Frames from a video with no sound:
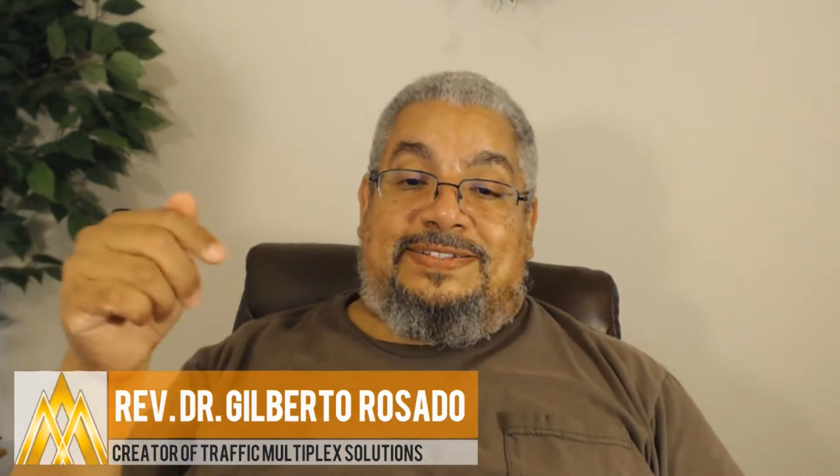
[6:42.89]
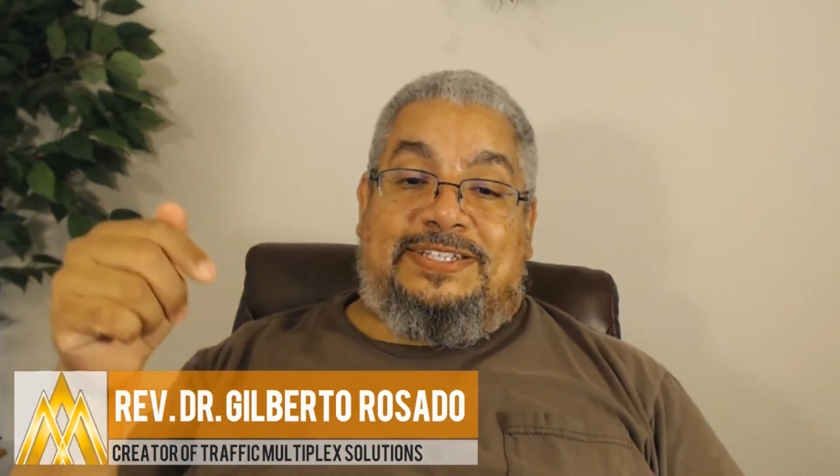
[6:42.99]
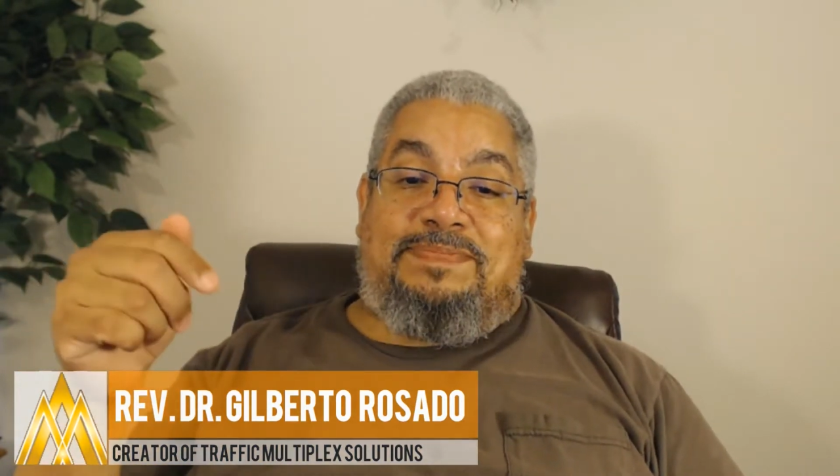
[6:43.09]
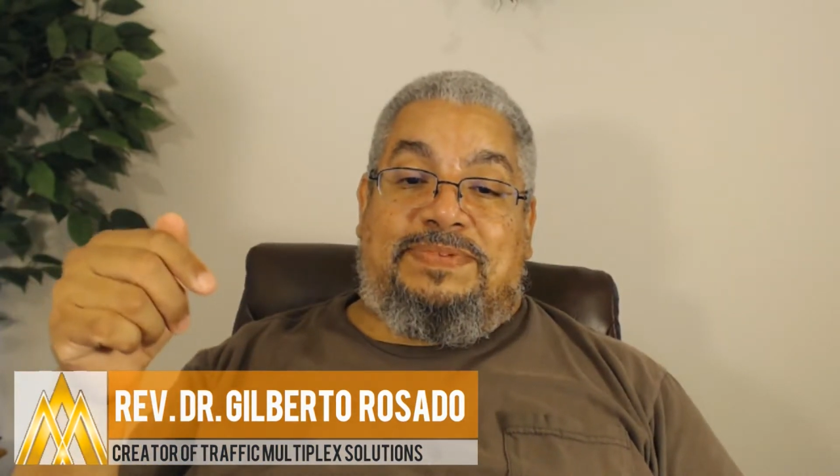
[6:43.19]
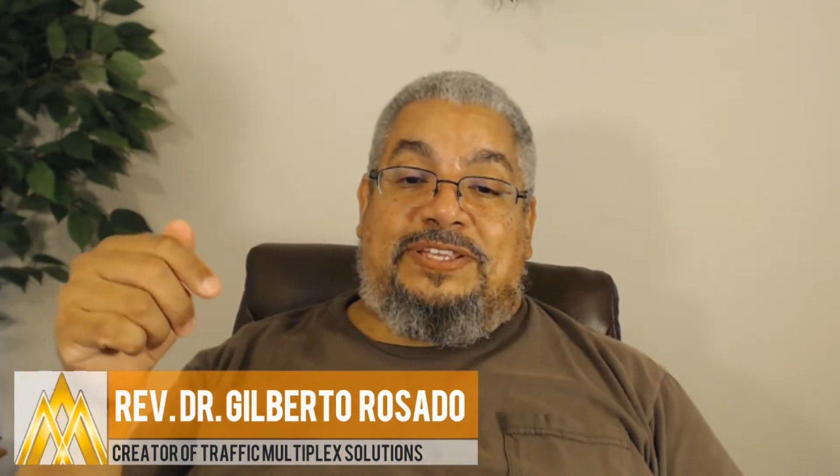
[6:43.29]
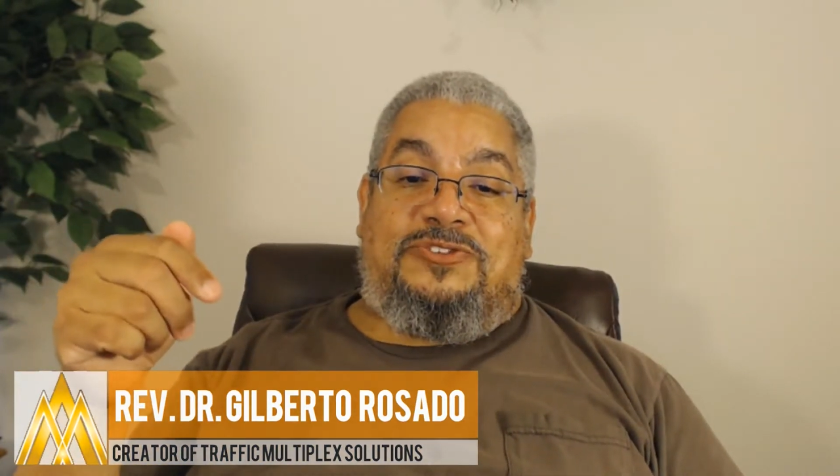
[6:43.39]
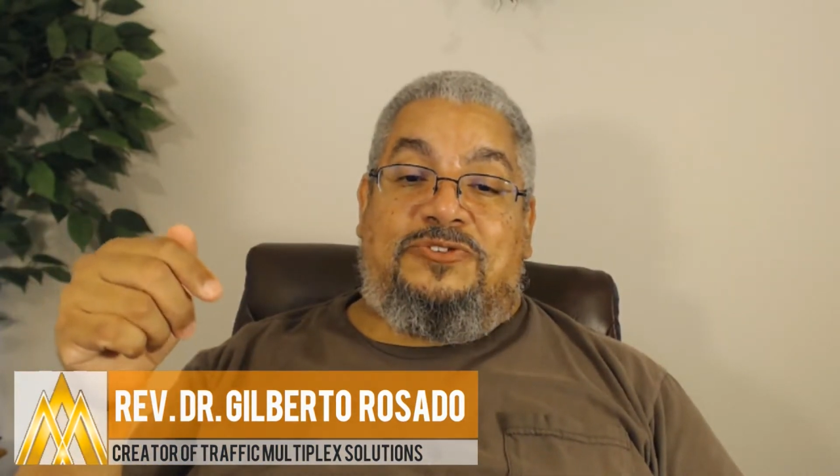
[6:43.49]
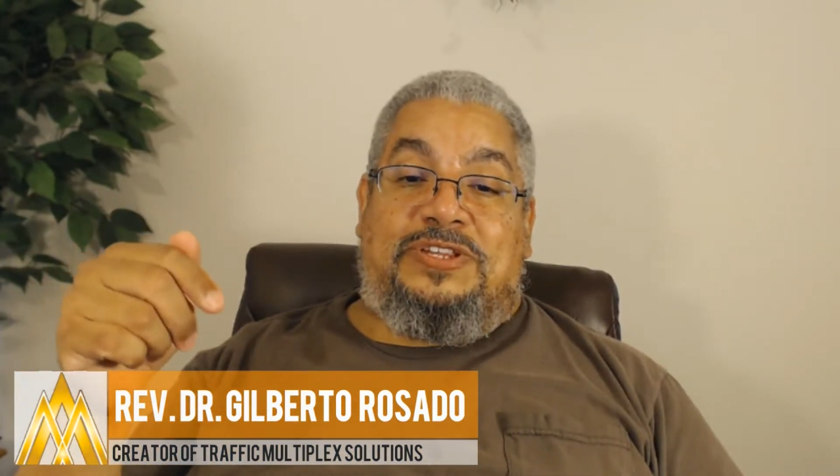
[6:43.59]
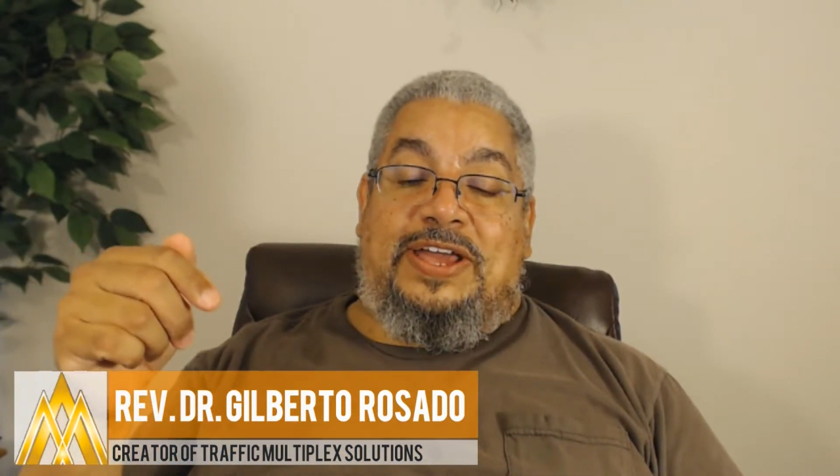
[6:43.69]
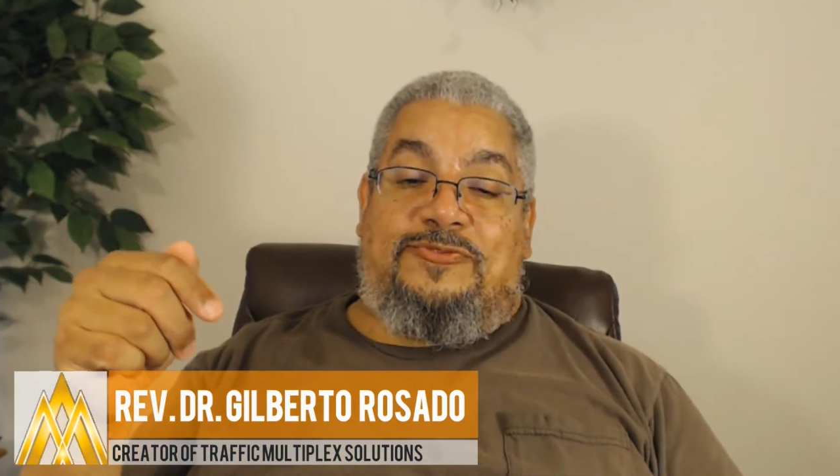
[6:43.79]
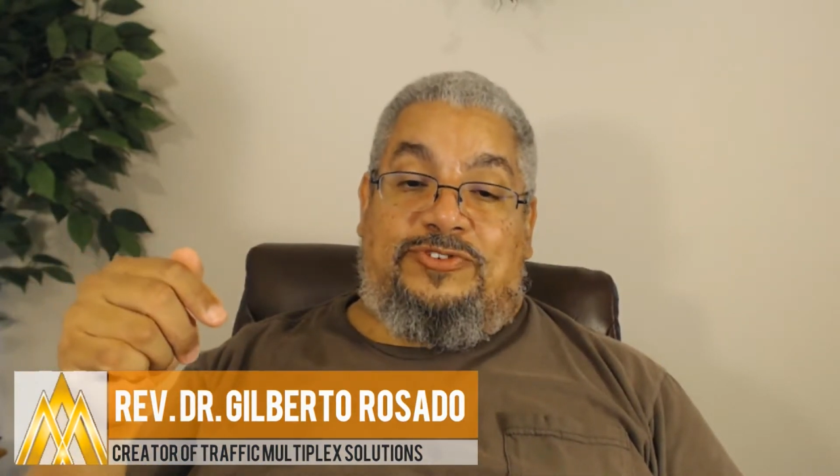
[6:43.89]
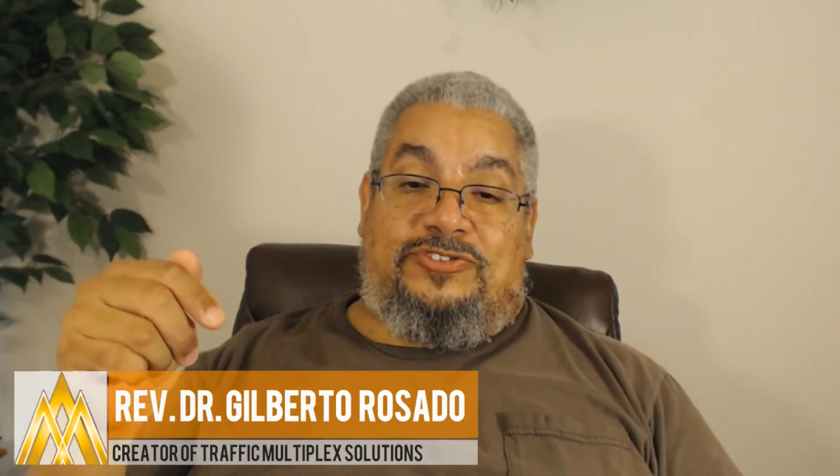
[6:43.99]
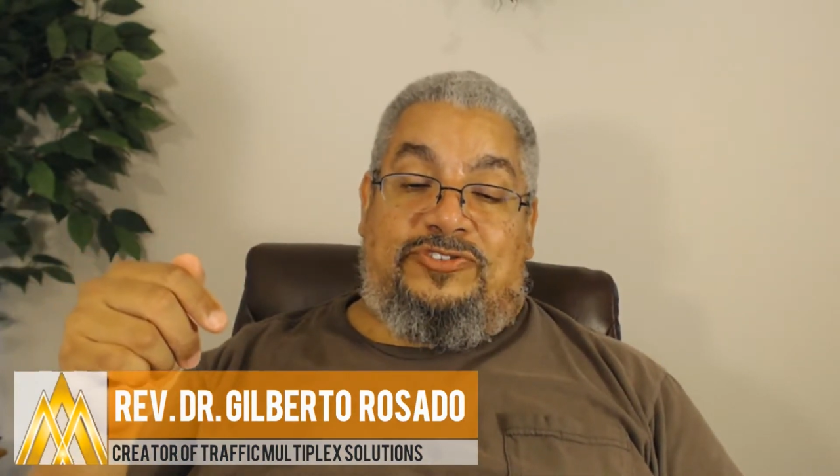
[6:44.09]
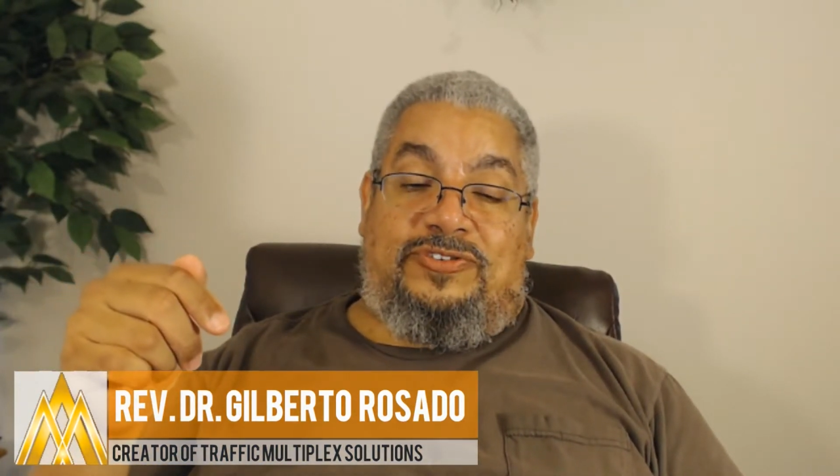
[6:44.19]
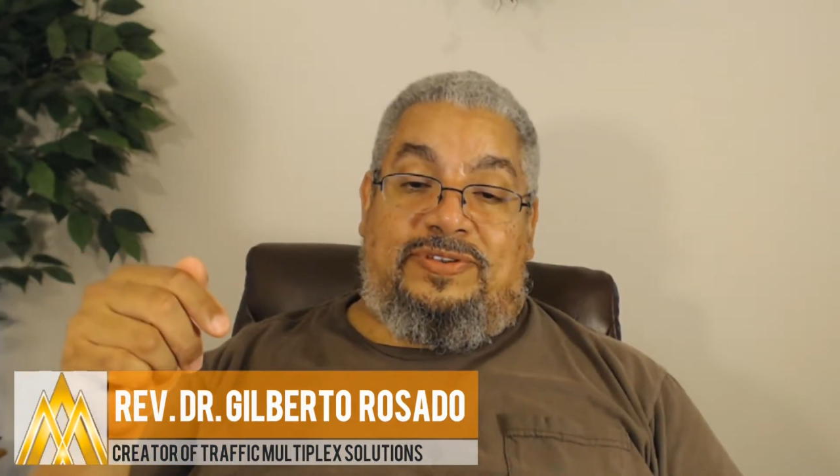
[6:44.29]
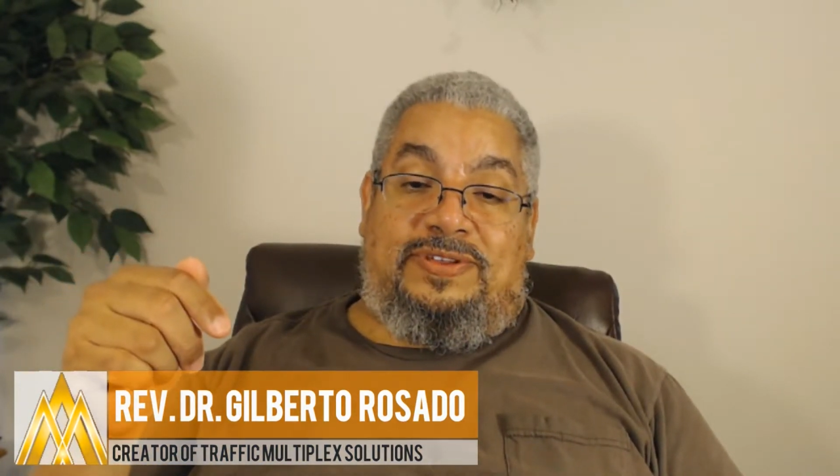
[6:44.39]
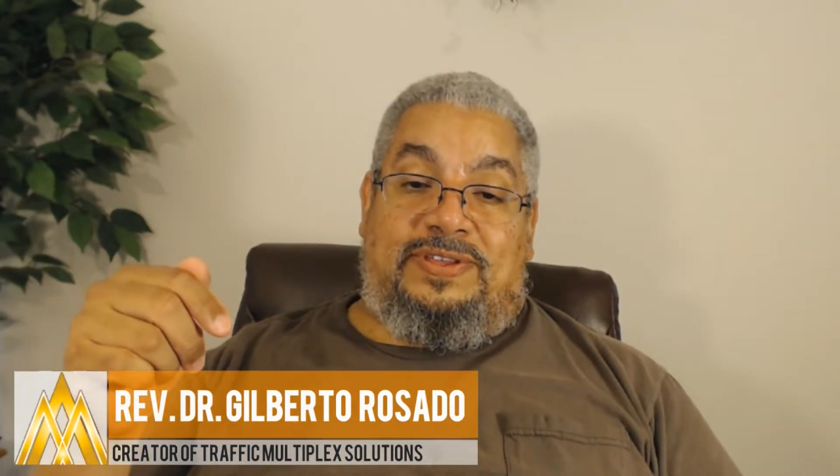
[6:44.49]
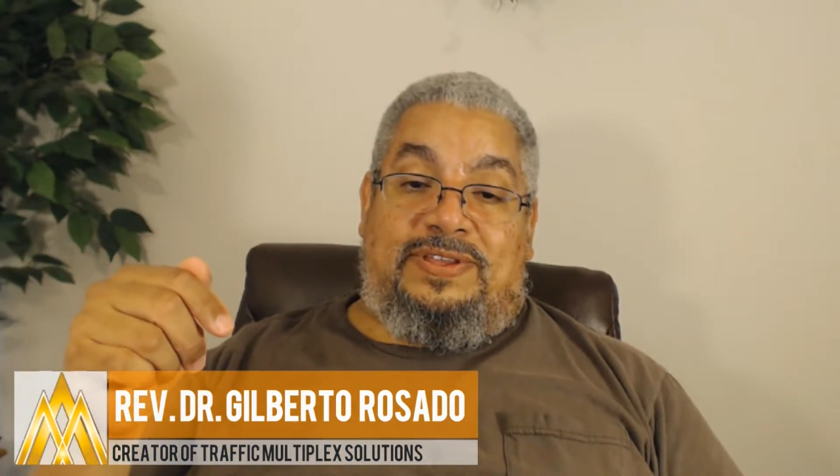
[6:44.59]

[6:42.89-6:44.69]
something to leverage.